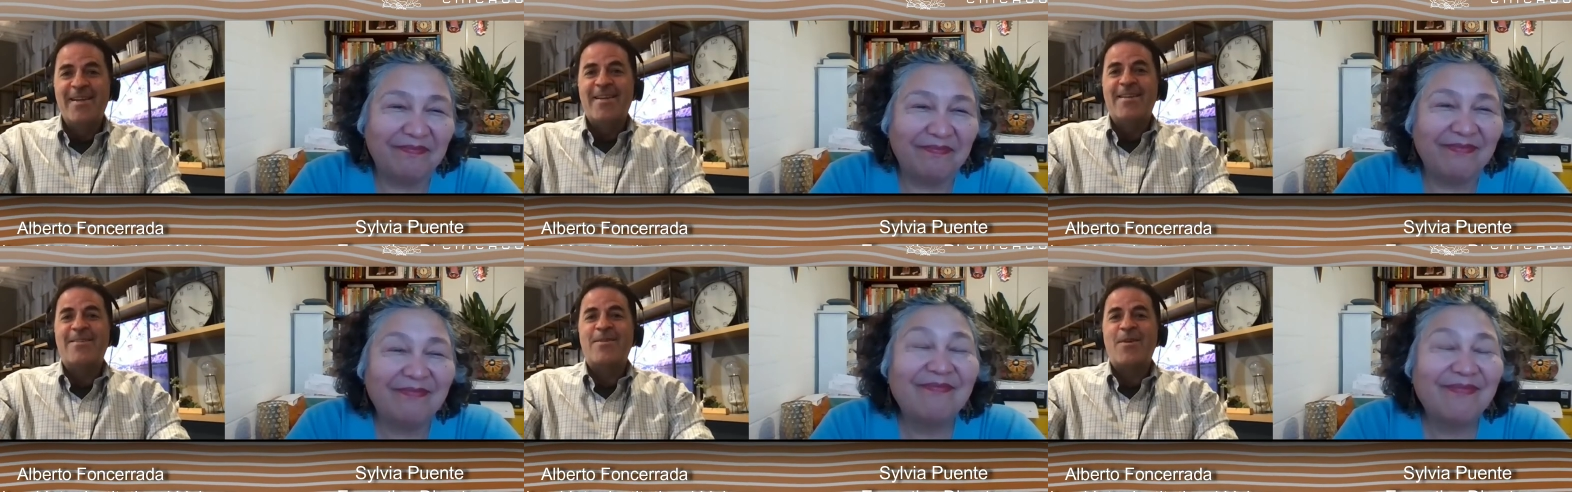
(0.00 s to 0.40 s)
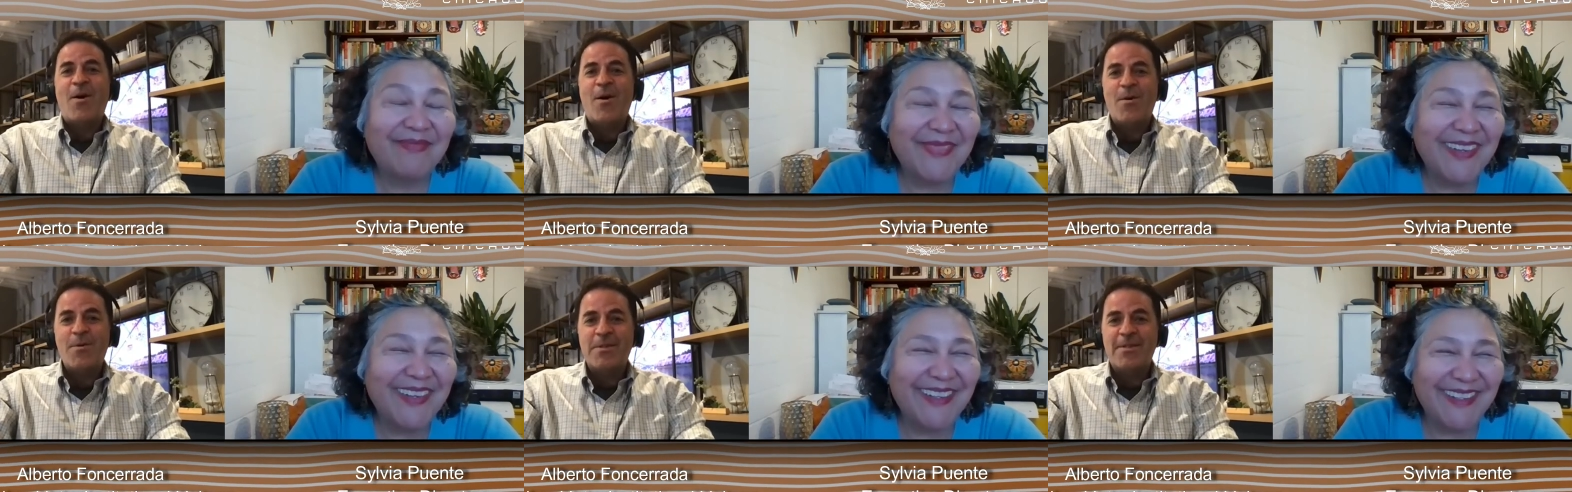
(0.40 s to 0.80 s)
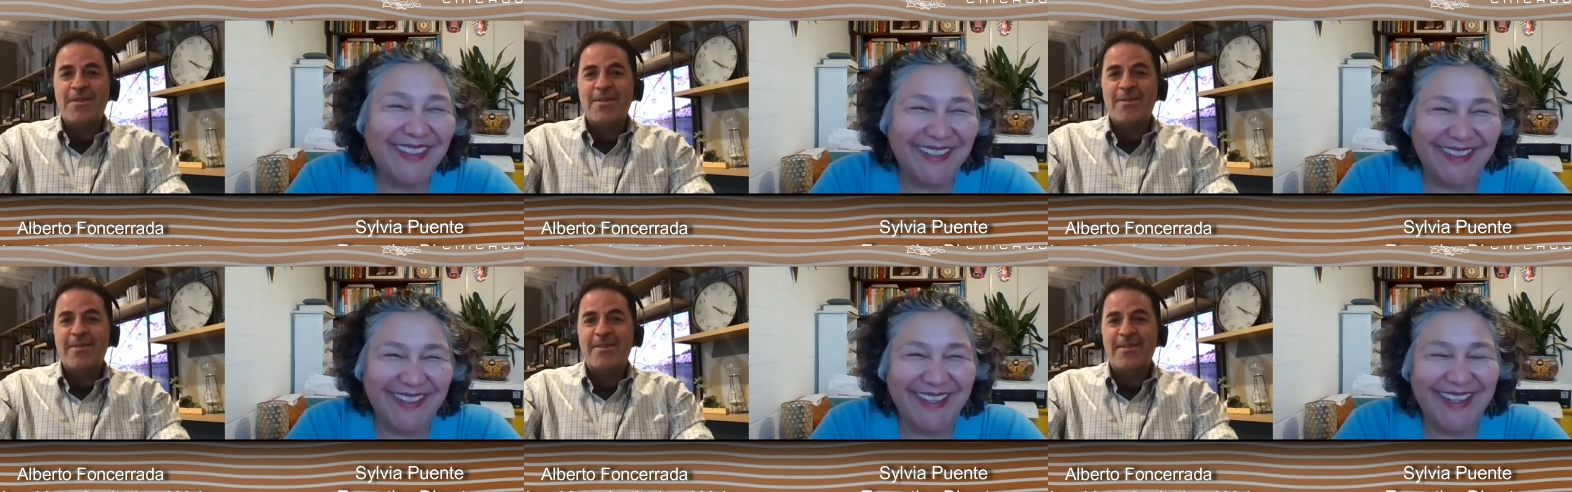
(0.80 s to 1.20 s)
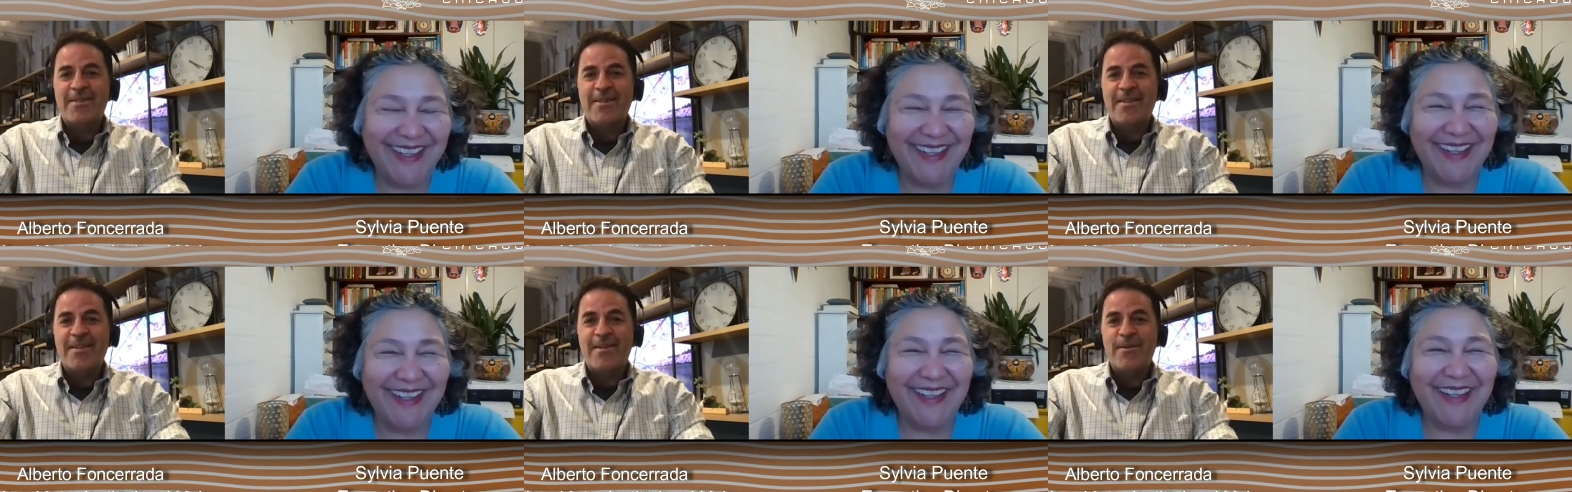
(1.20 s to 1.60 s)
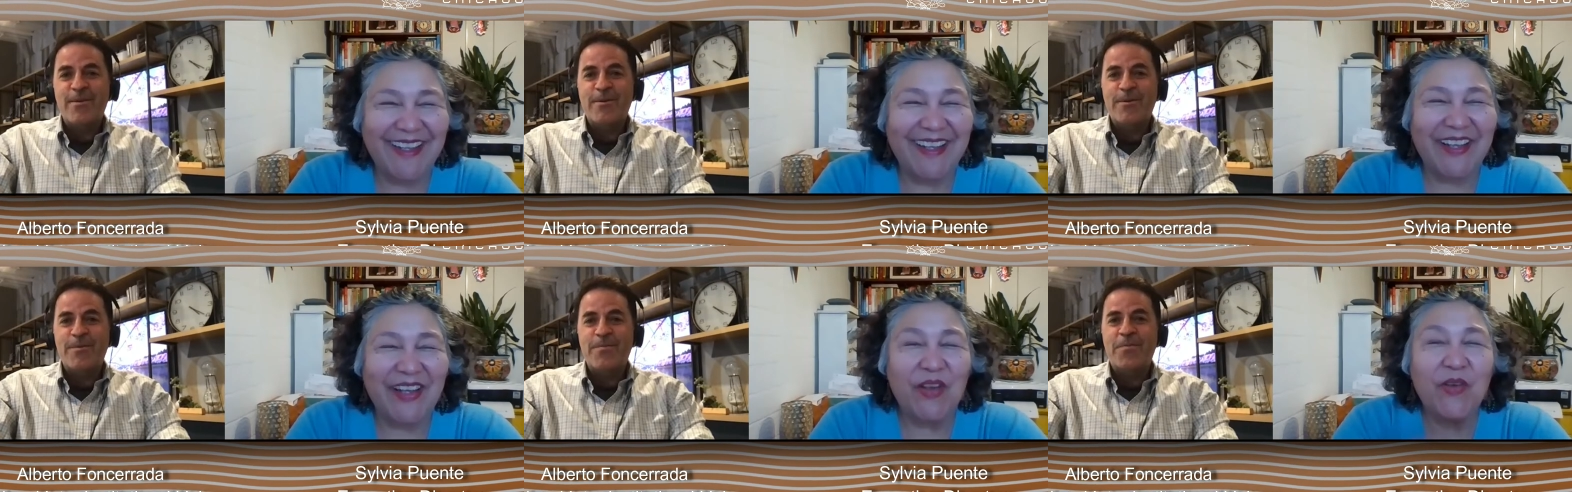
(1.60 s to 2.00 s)
Speaker 1: it's always good to see
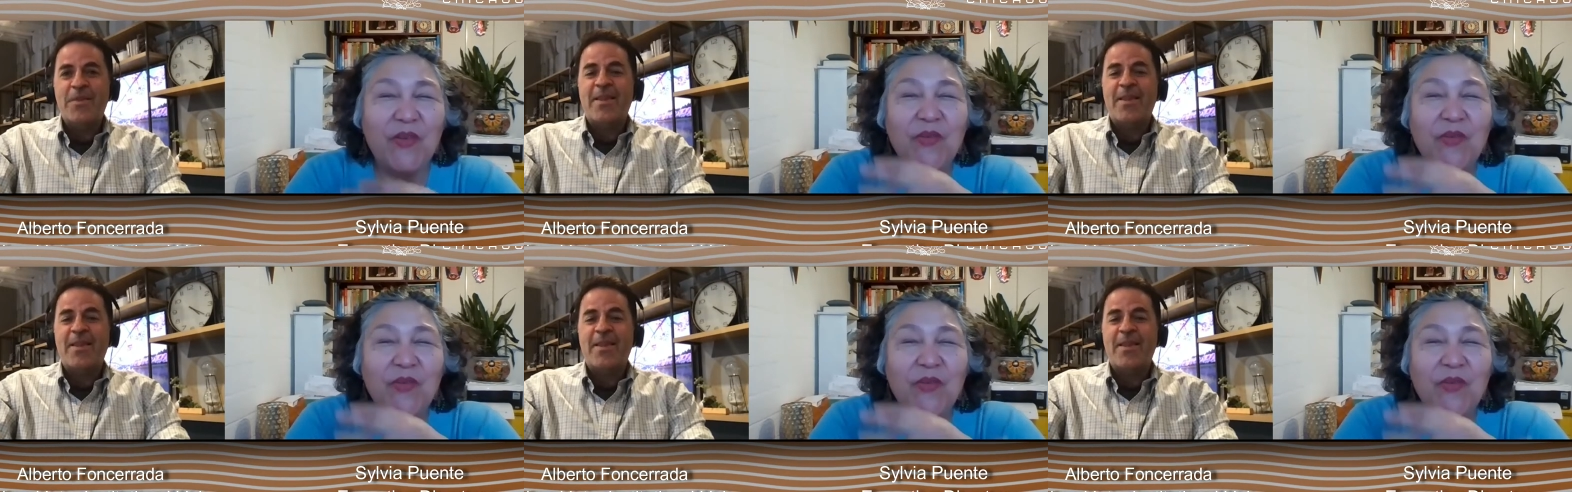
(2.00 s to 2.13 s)
you.